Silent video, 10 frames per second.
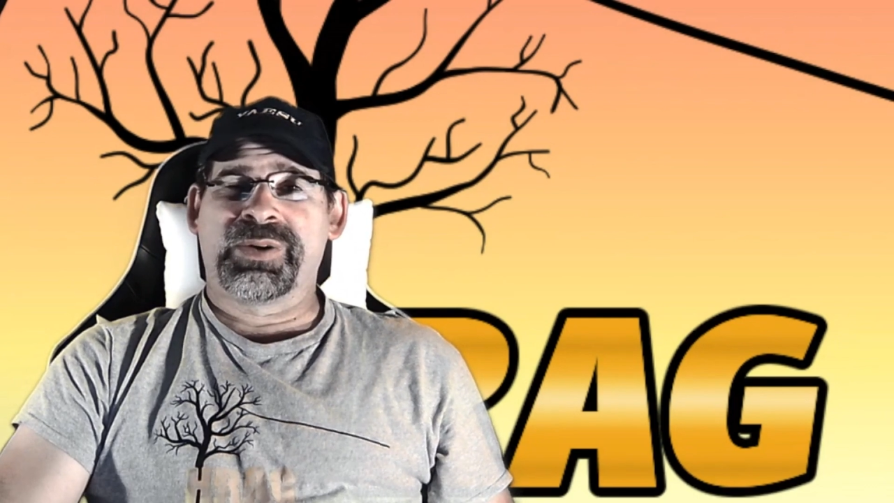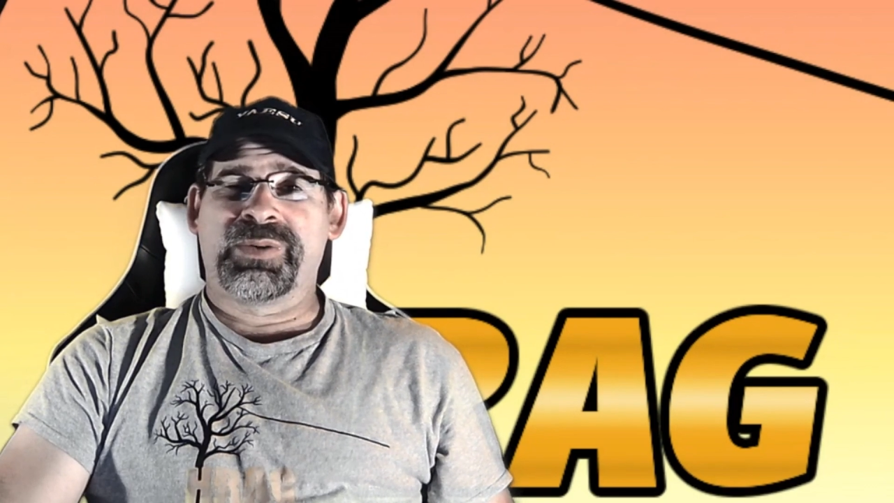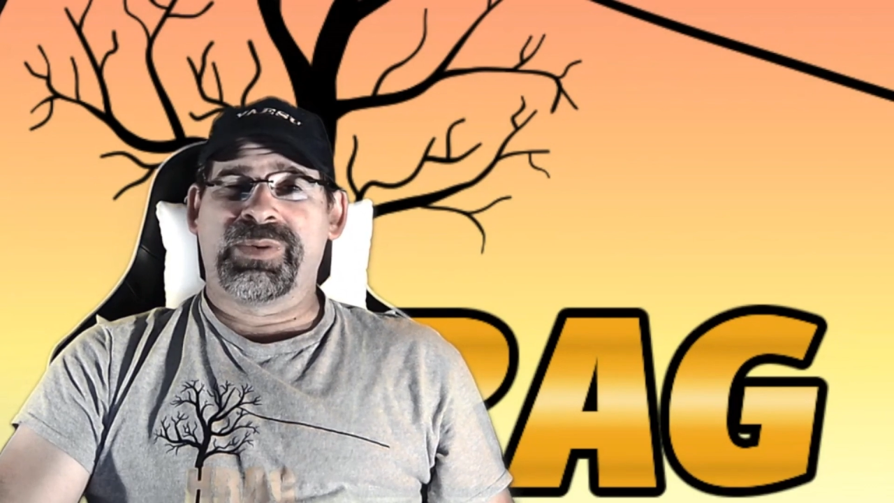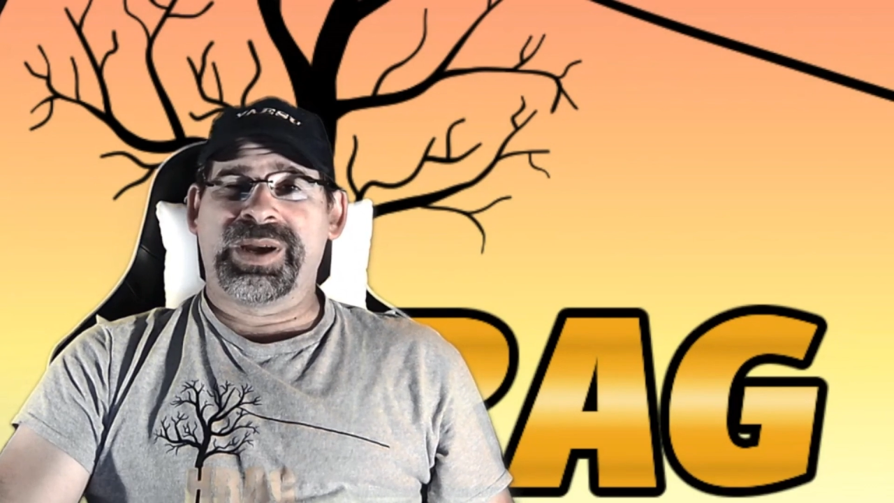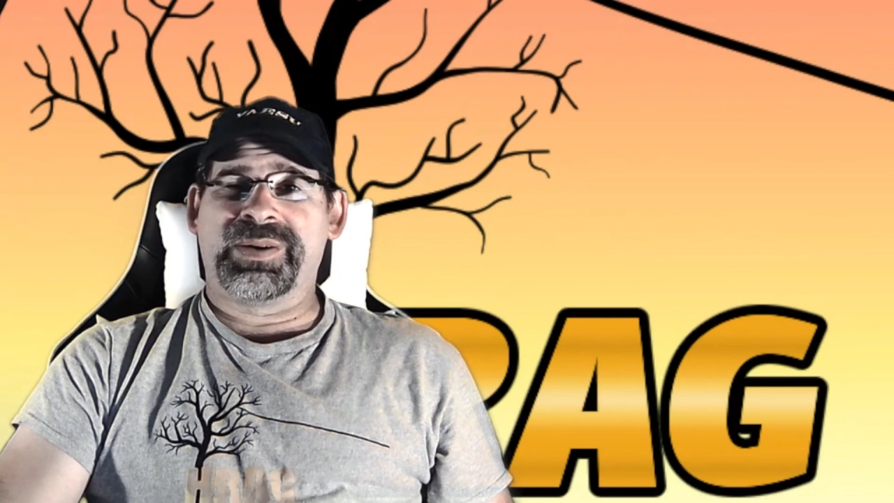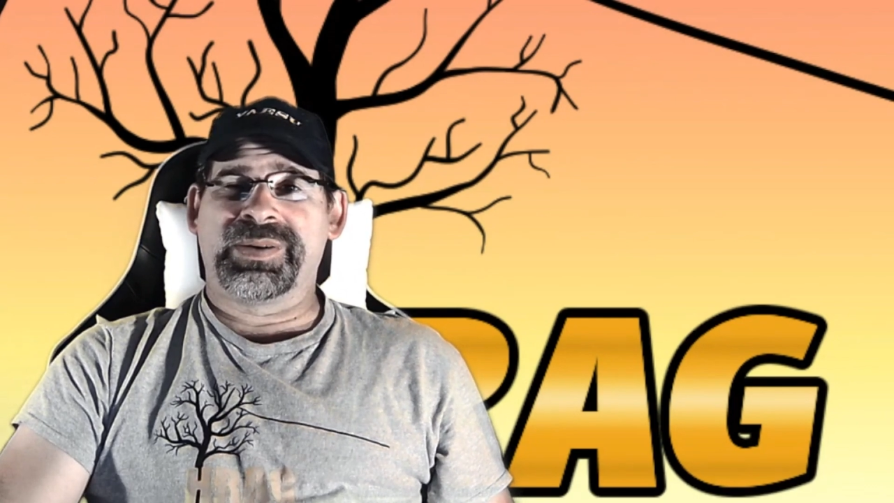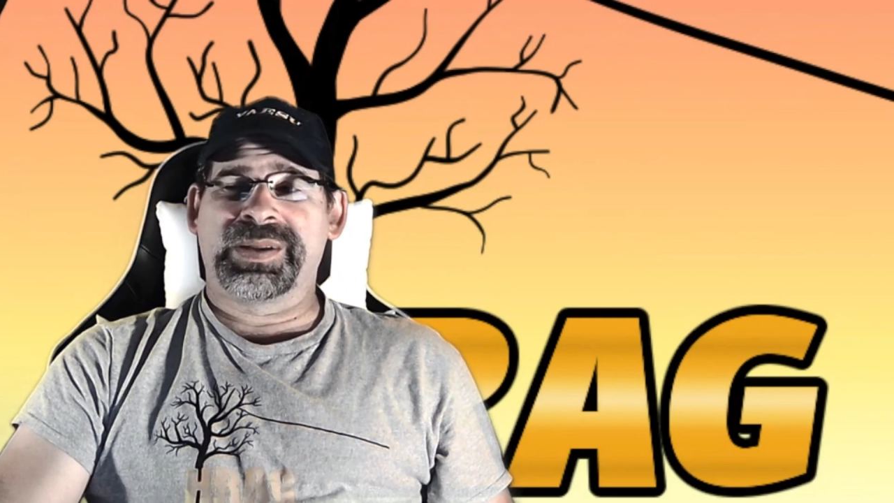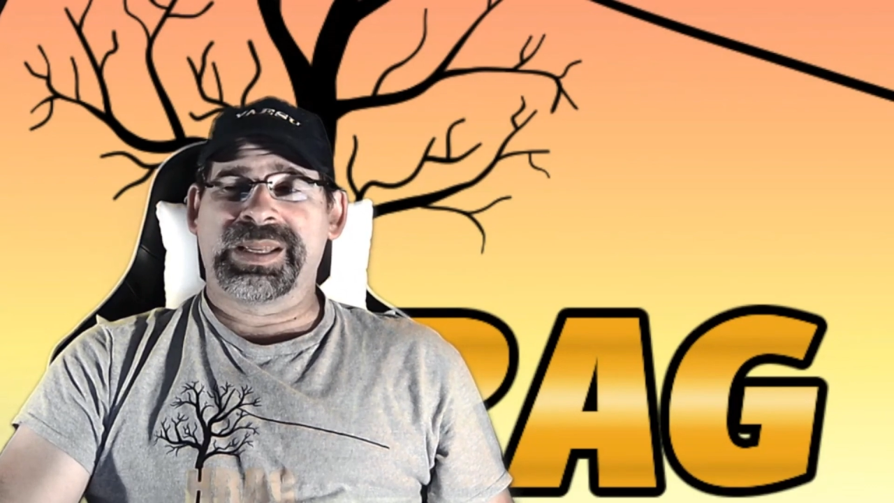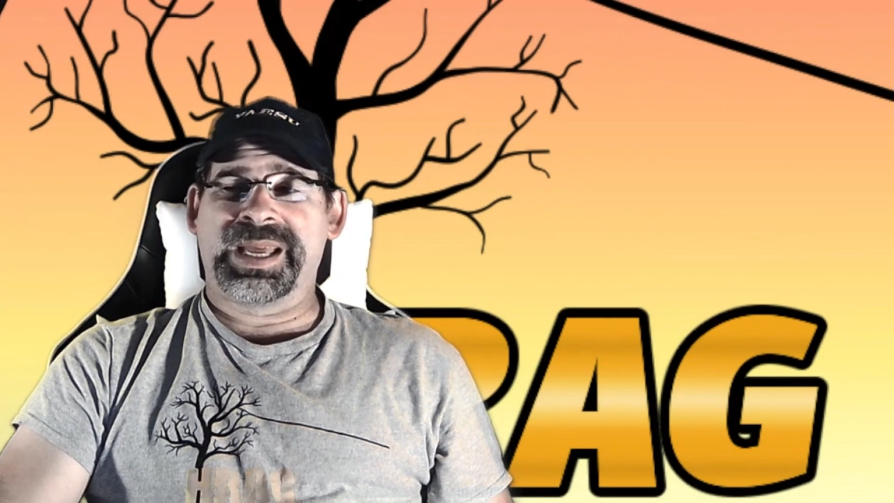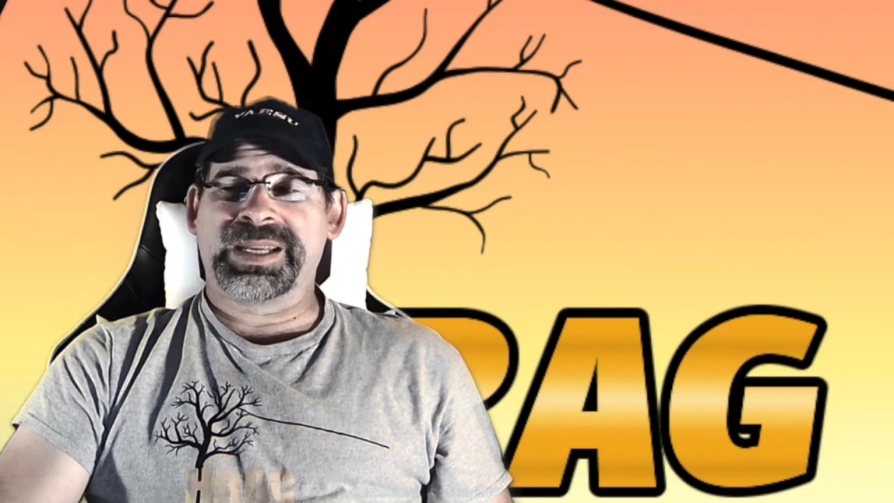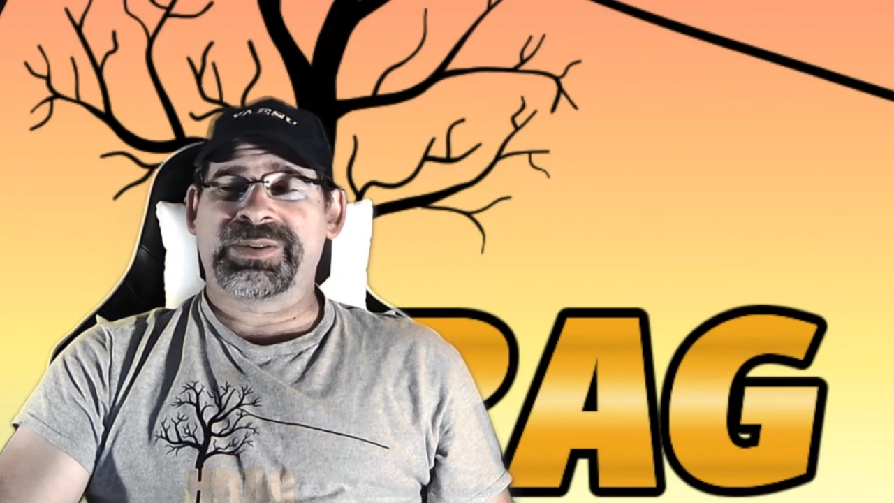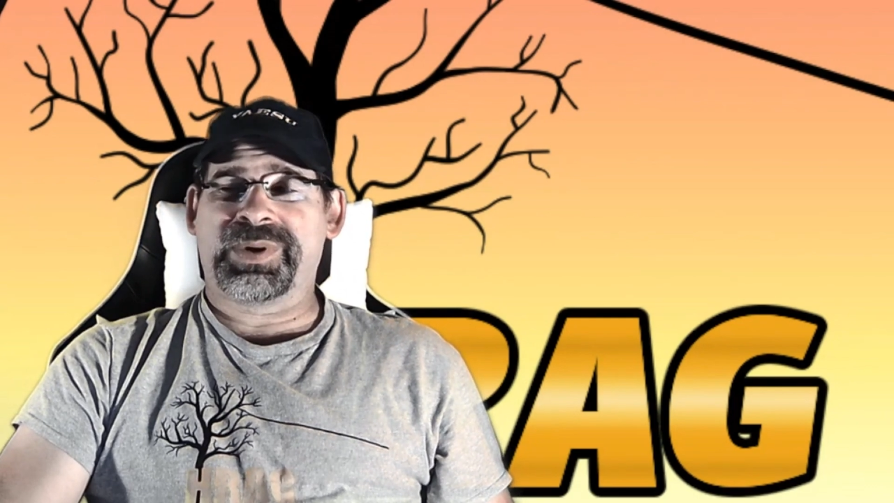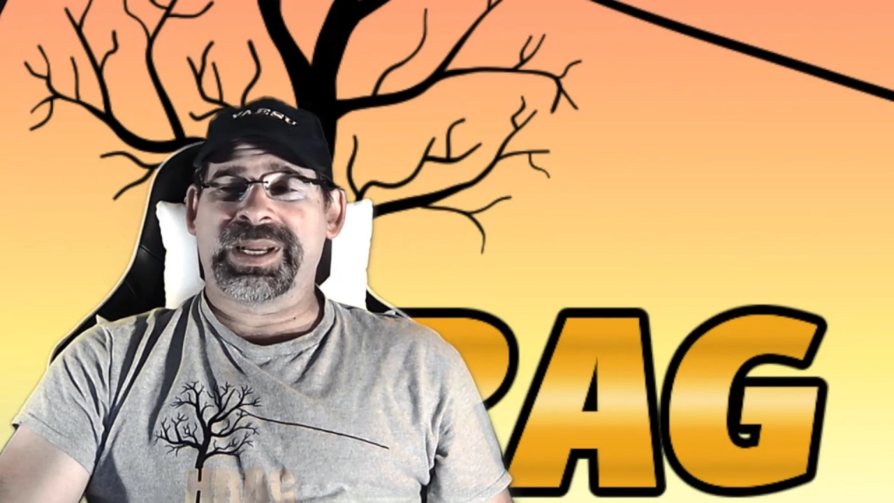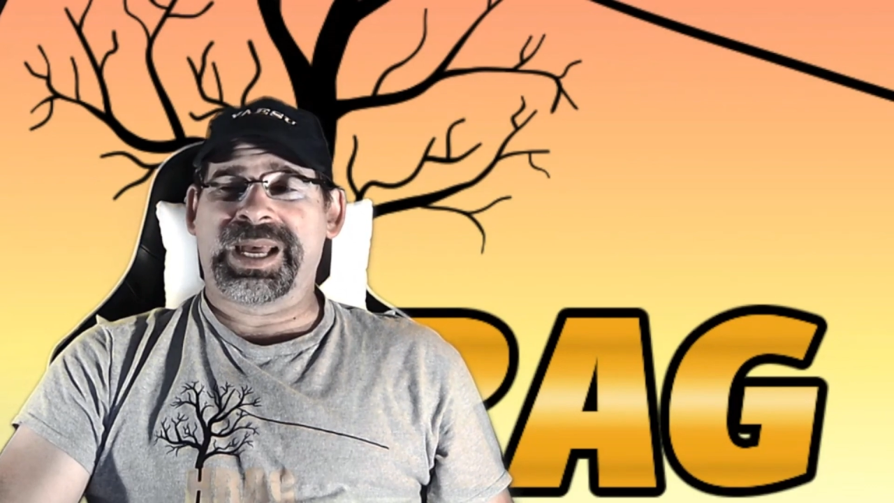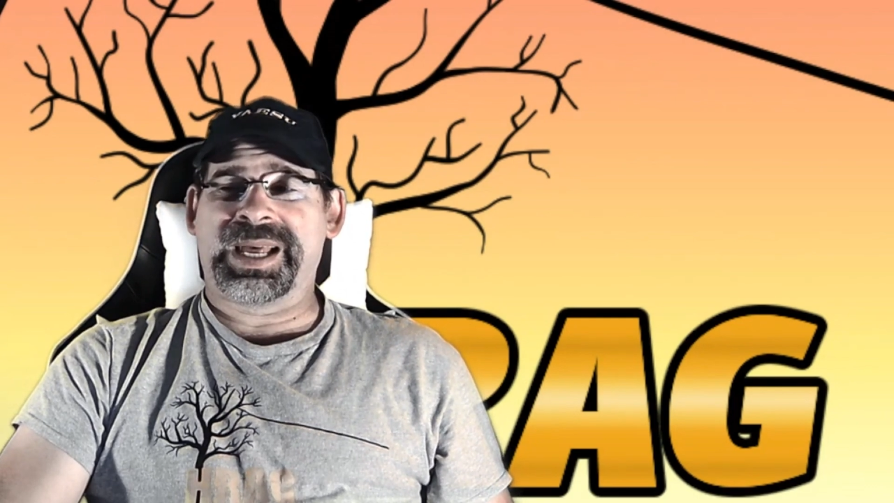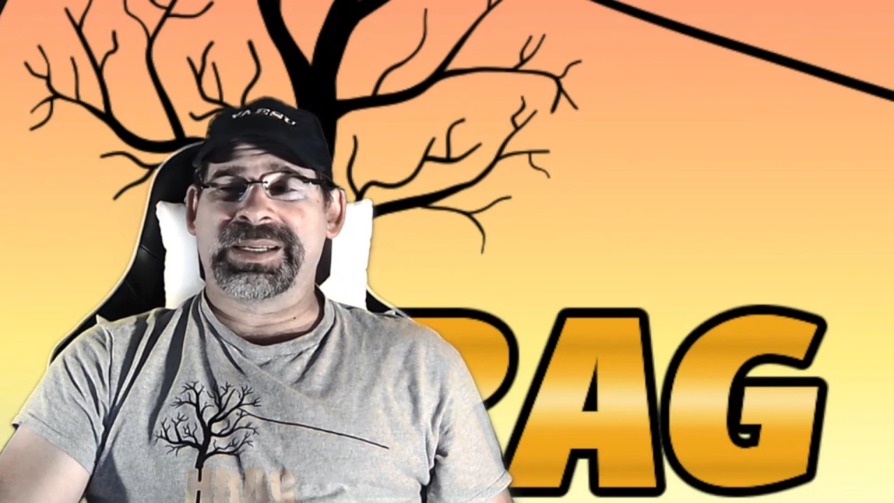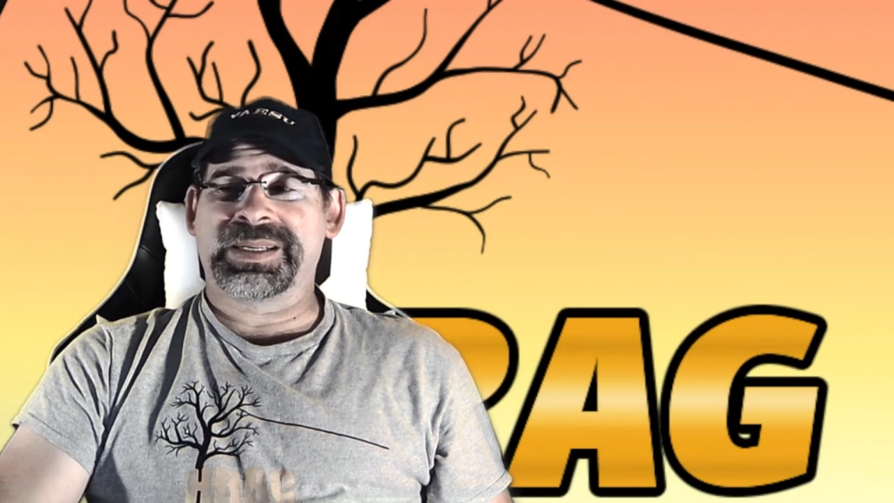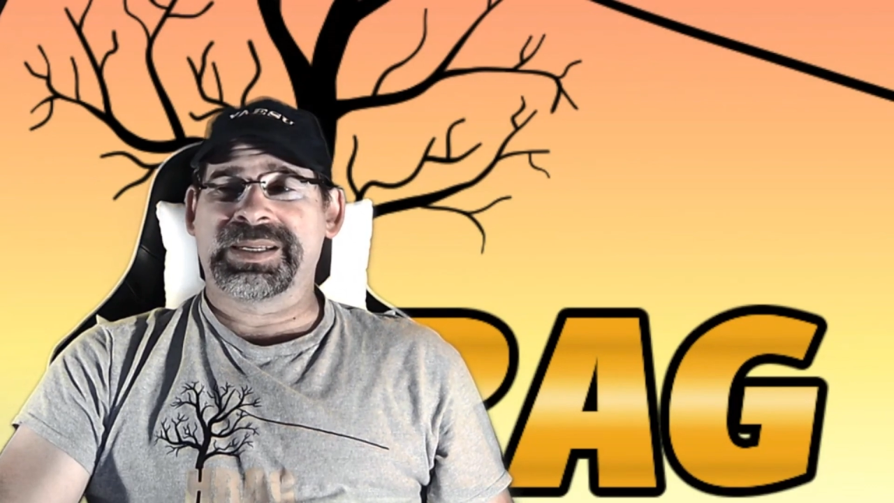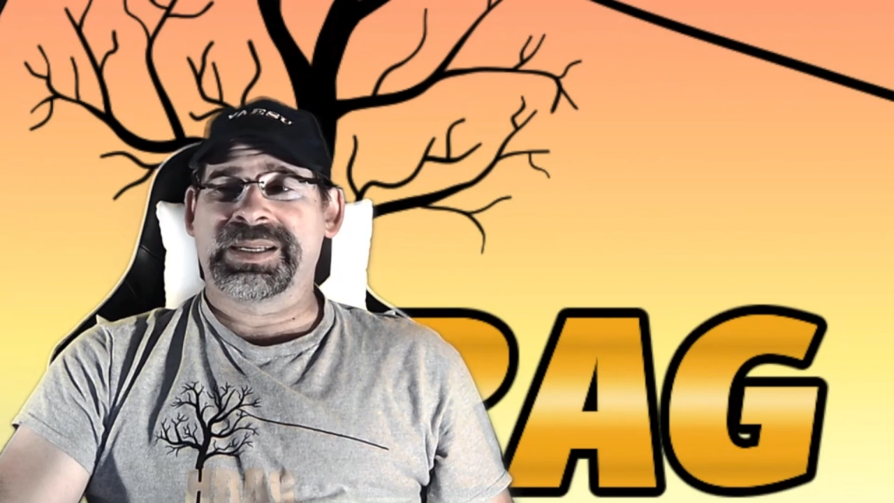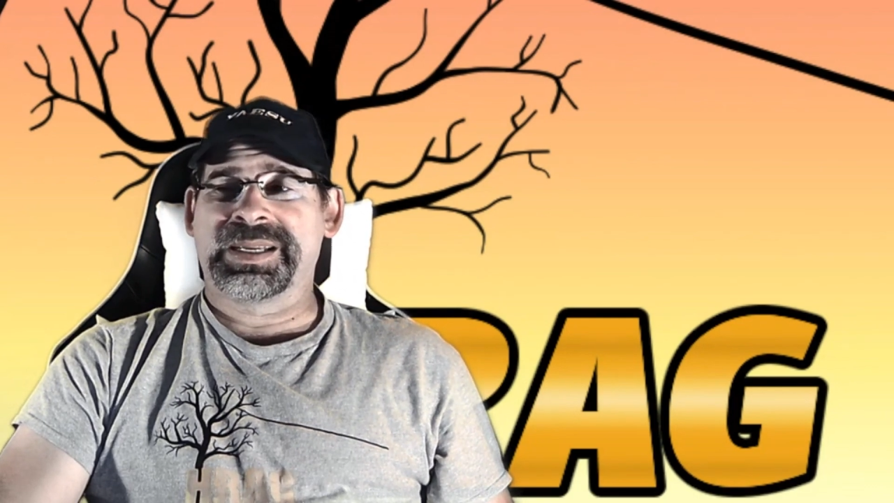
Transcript: Well, guess what, guys?